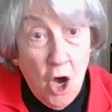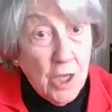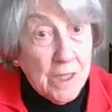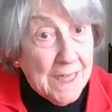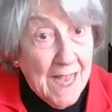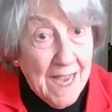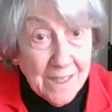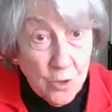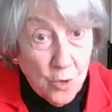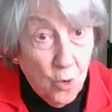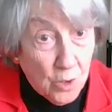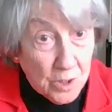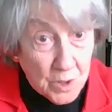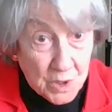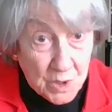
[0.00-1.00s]
online
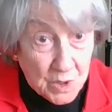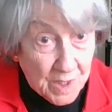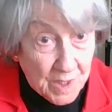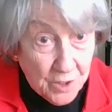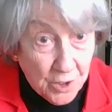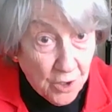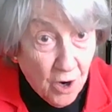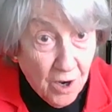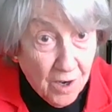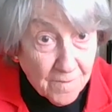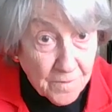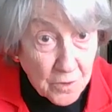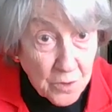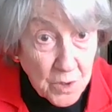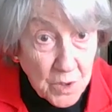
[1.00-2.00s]
courses that it
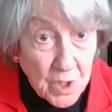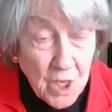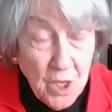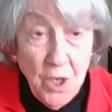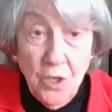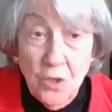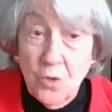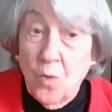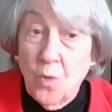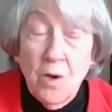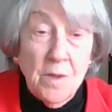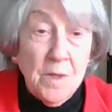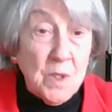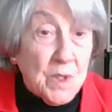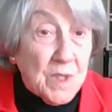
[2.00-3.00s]
offers, to
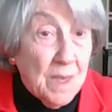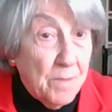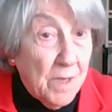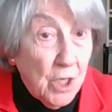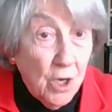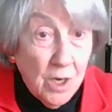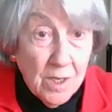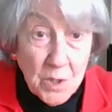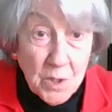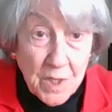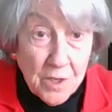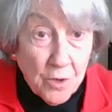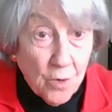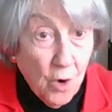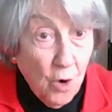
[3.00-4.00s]
all the seminars
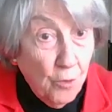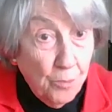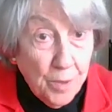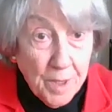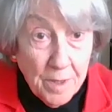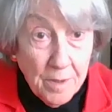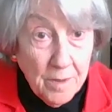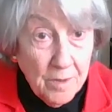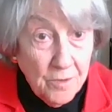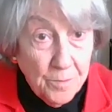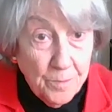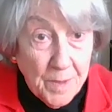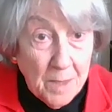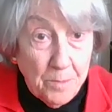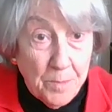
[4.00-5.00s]
that are open
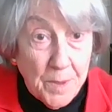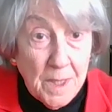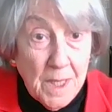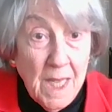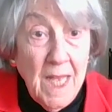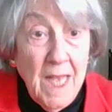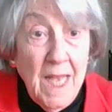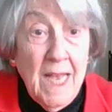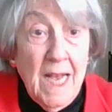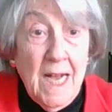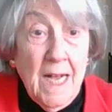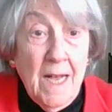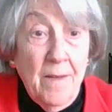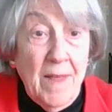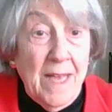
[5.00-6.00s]
to people.
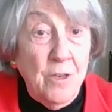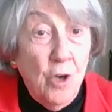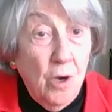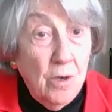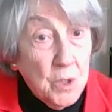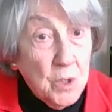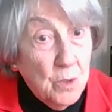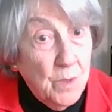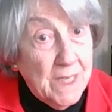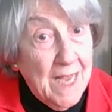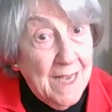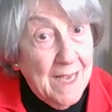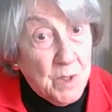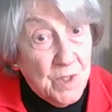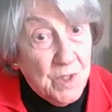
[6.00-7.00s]
And also it
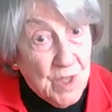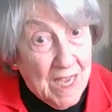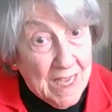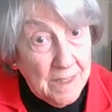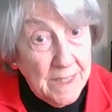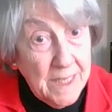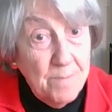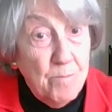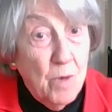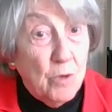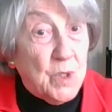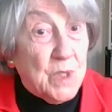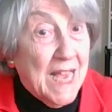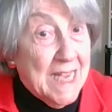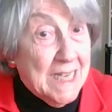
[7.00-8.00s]
has a daily
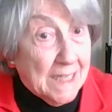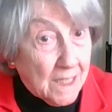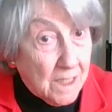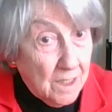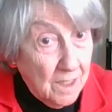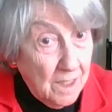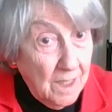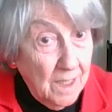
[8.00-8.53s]
Mosaic,